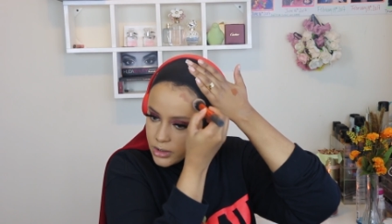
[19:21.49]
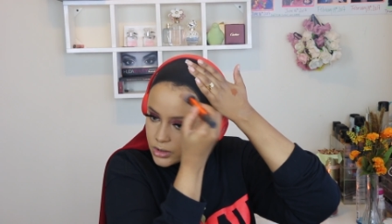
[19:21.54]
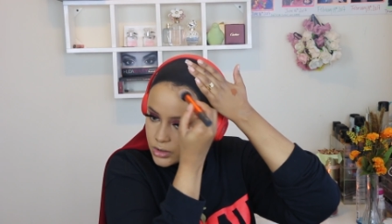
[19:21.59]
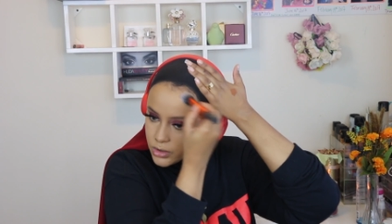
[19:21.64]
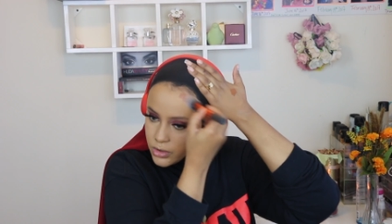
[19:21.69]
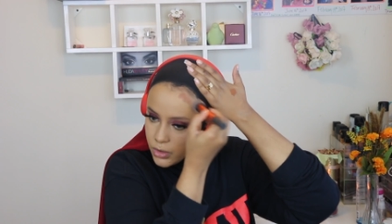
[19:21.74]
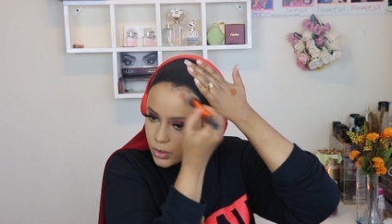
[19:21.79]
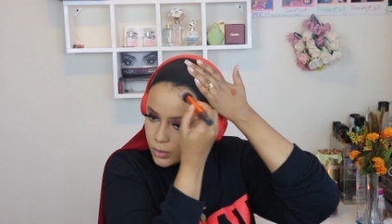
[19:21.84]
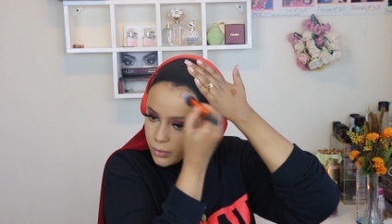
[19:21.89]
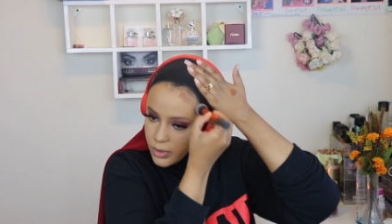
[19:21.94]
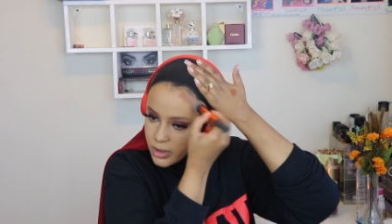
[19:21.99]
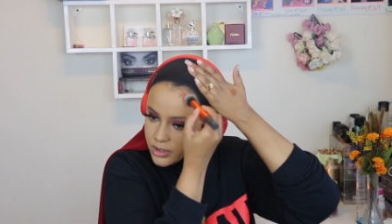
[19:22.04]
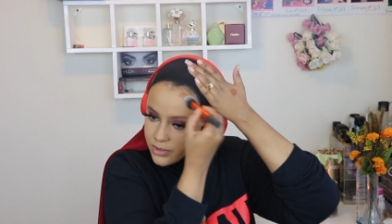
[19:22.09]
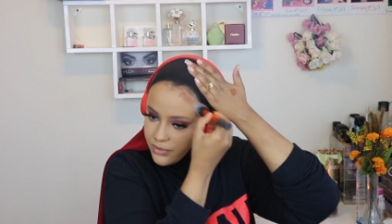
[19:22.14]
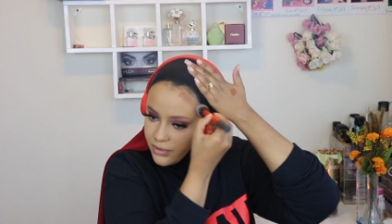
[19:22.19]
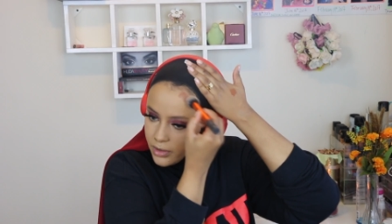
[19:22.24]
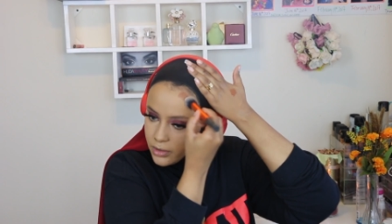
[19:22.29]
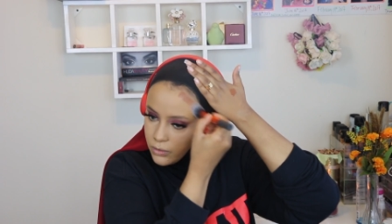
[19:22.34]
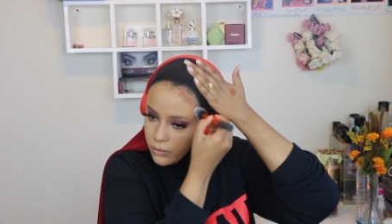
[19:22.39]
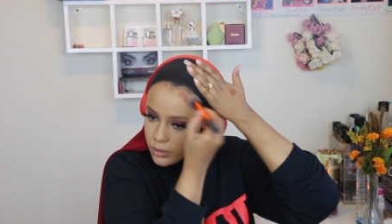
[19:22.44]
so much
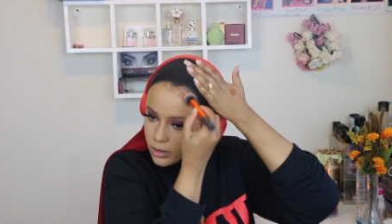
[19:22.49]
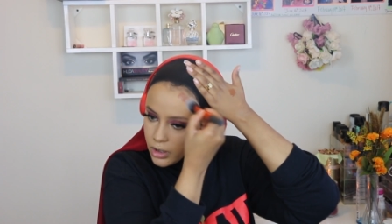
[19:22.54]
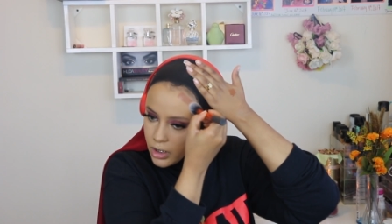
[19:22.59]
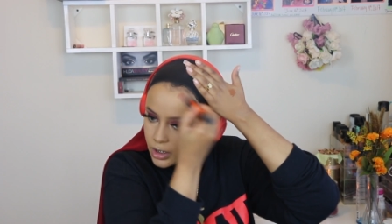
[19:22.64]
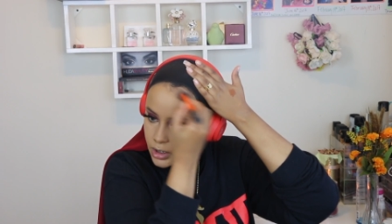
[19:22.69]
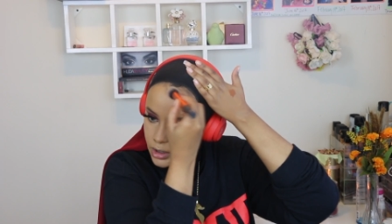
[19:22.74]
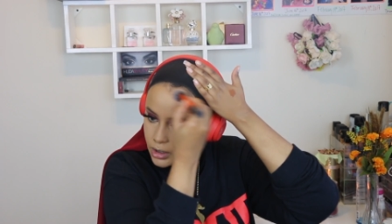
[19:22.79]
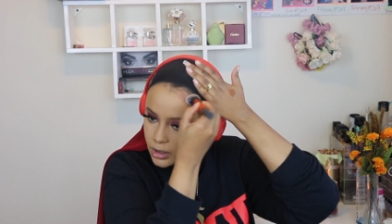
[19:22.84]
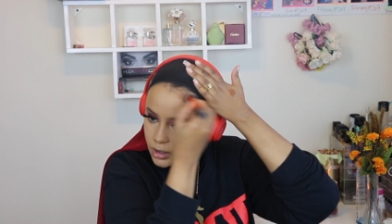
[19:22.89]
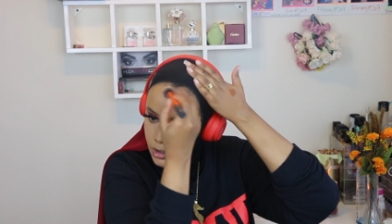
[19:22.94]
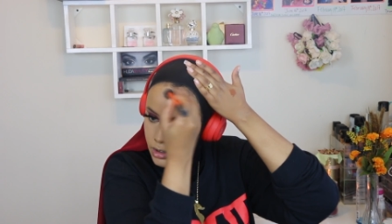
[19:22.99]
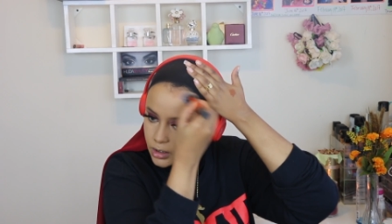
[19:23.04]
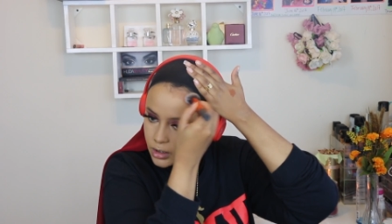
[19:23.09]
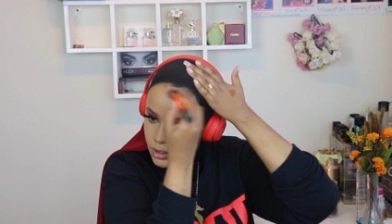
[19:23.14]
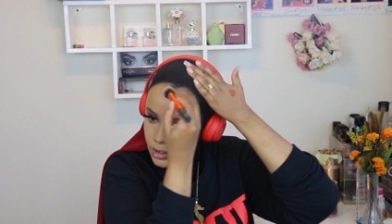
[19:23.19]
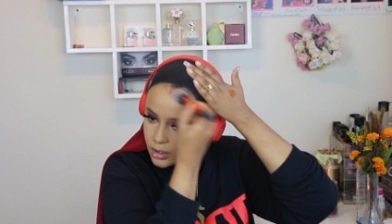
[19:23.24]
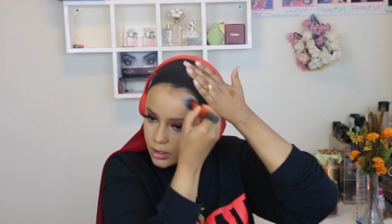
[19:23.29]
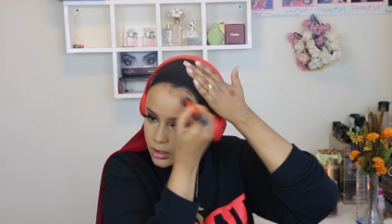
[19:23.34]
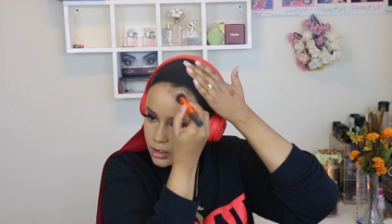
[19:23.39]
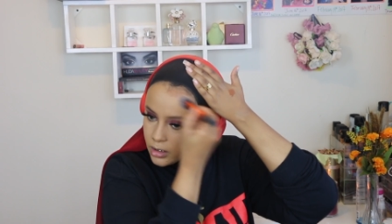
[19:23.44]
fun. Wallahi.
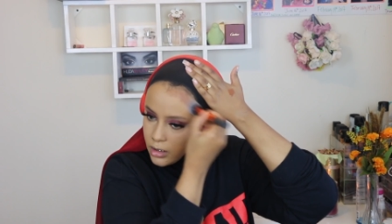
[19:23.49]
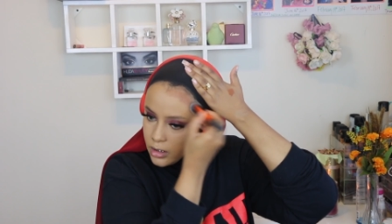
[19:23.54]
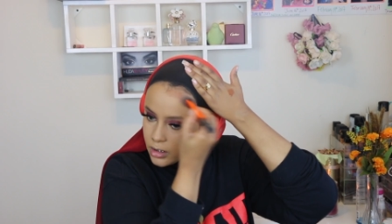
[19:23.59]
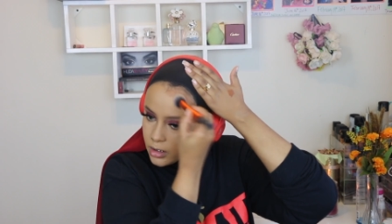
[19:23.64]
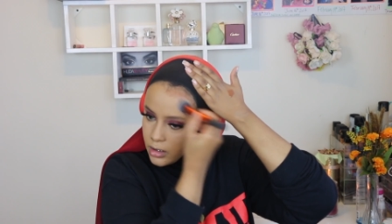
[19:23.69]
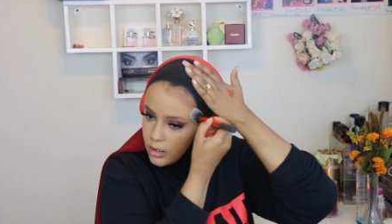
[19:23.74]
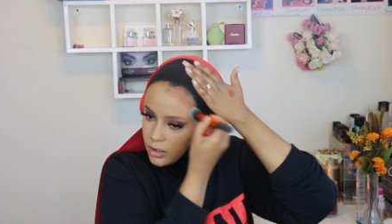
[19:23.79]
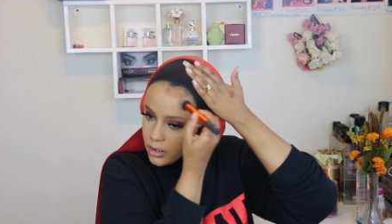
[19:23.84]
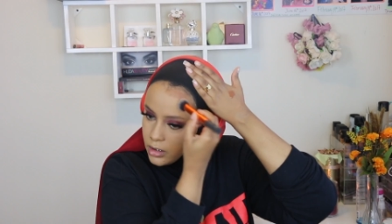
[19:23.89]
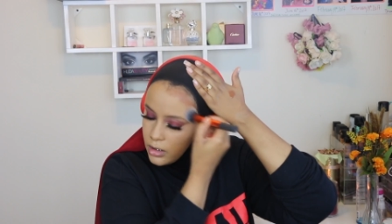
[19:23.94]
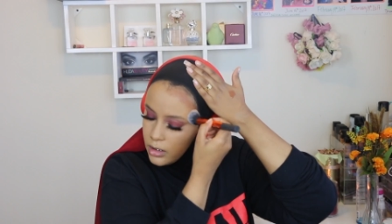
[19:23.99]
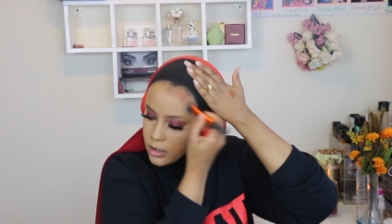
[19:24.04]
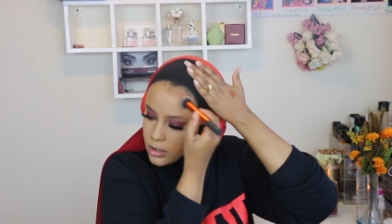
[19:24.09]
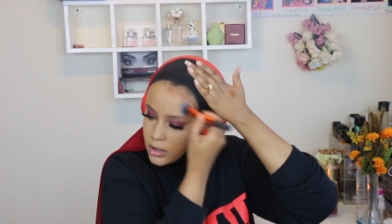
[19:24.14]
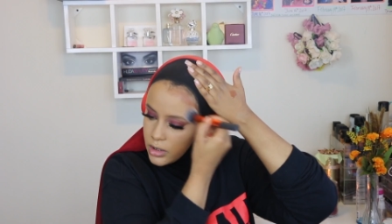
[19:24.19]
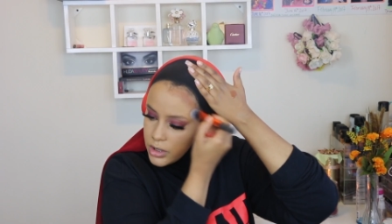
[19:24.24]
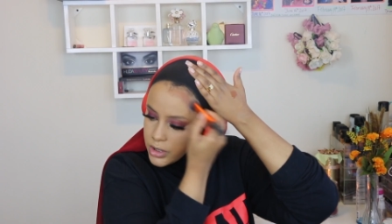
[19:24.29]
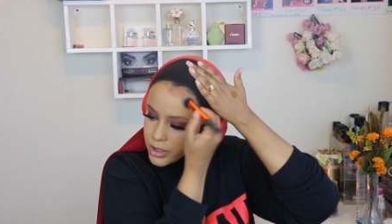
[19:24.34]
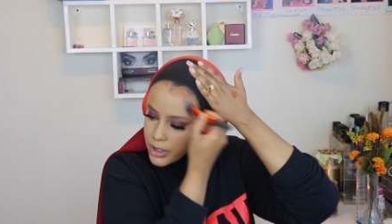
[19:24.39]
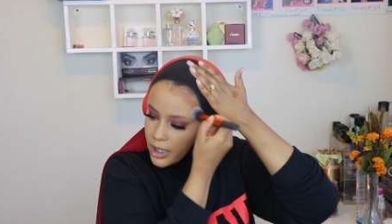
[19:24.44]

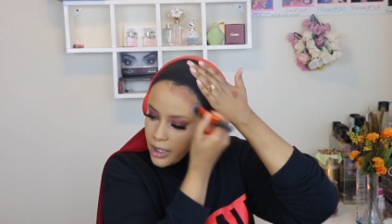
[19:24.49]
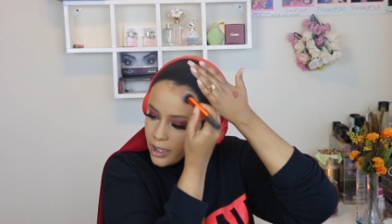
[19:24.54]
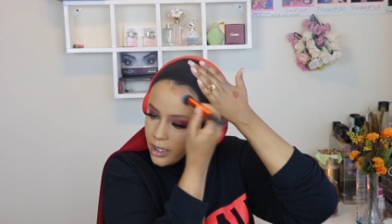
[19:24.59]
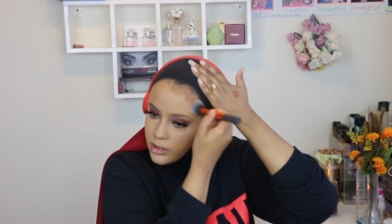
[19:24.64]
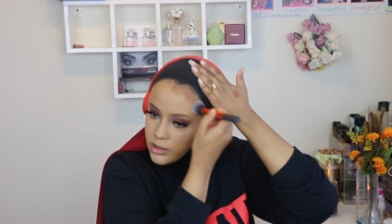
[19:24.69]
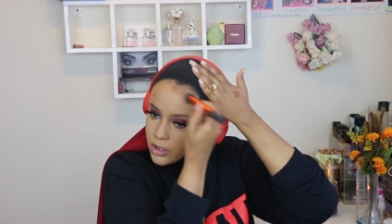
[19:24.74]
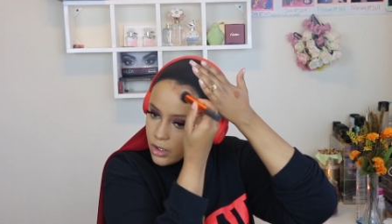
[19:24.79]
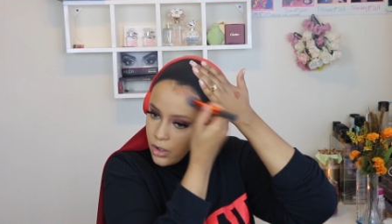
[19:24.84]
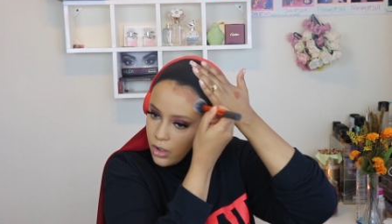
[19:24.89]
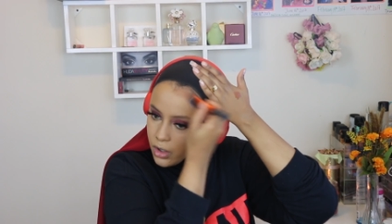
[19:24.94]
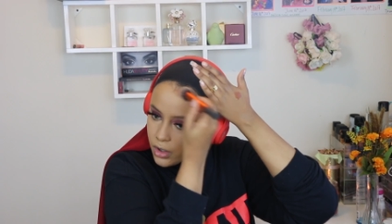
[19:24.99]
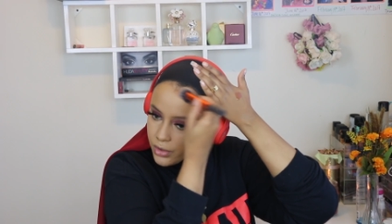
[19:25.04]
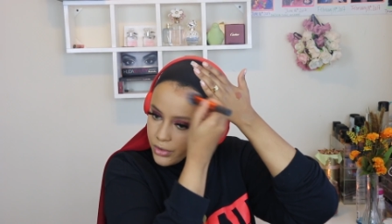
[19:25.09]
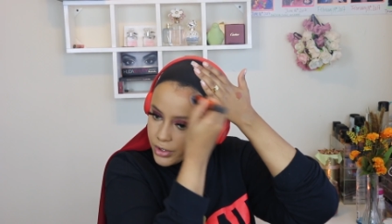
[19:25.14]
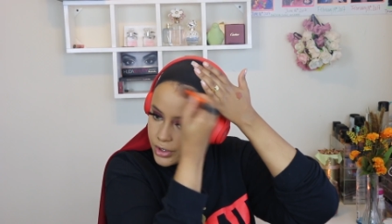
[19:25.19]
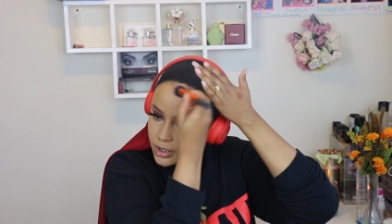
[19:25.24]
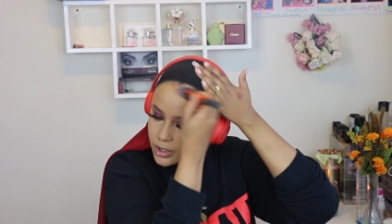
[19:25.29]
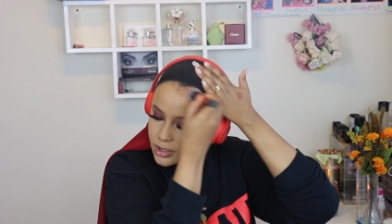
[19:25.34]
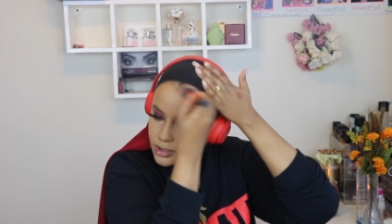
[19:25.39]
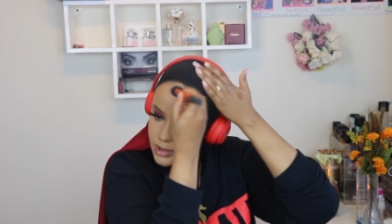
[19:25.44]
Shout out to all
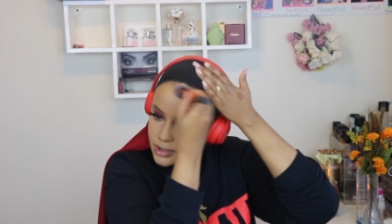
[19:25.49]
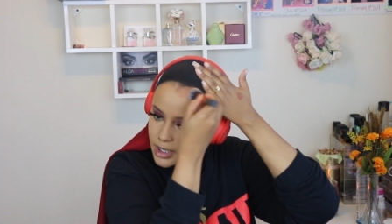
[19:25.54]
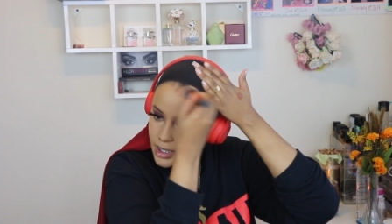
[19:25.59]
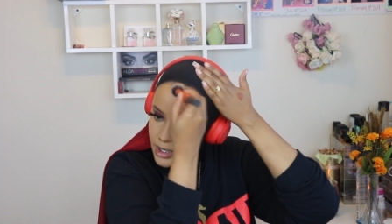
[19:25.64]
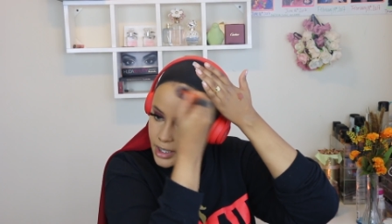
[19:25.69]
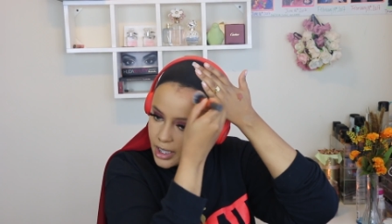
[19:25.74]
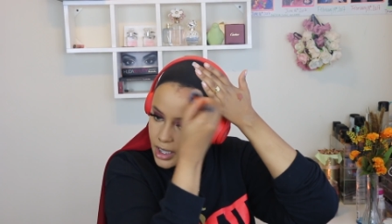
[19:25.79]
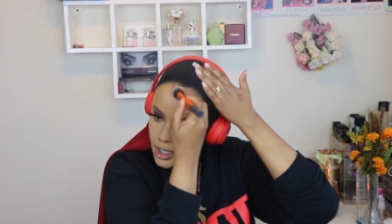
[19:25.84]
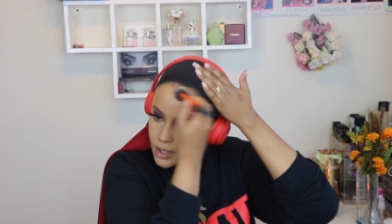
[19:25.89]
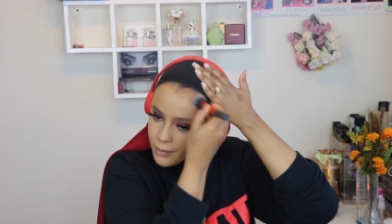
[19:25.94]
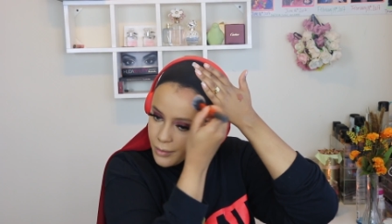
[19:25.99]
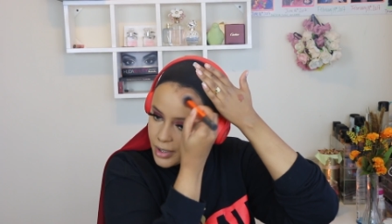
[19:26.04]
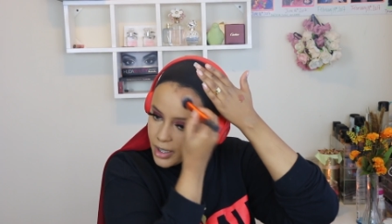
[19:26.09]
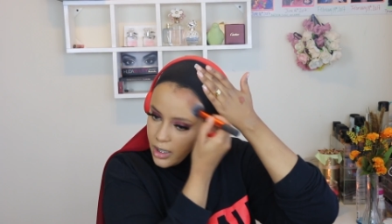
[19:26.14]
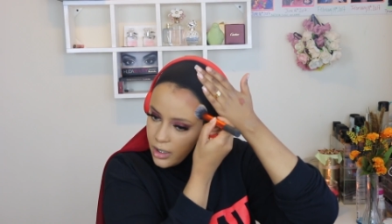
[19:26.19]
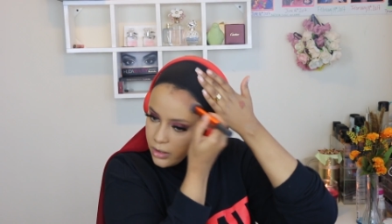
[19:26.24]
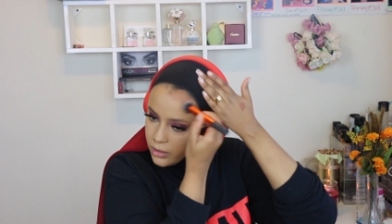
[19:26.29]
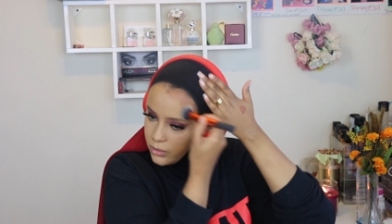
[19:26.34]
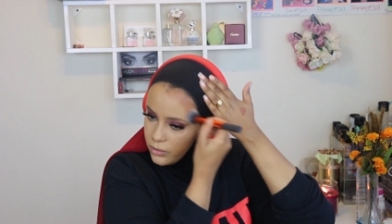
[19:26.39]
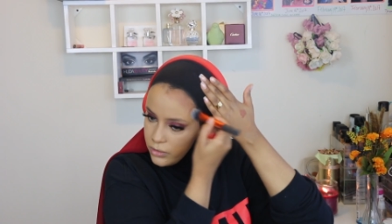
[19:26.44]
the girls that came
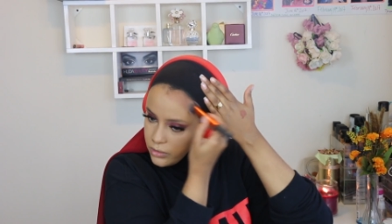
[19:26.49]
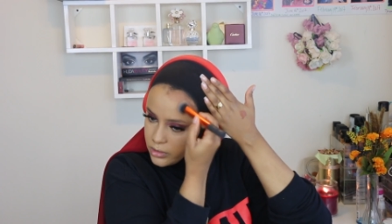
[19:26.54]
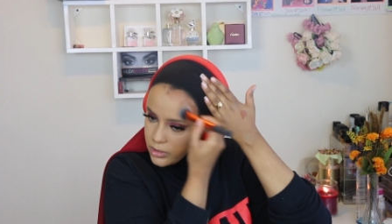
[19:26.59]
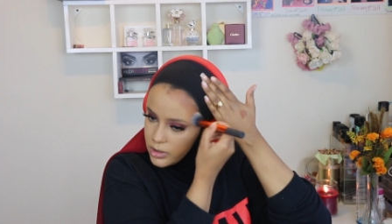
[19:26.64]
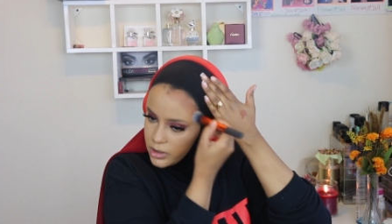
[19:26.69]
out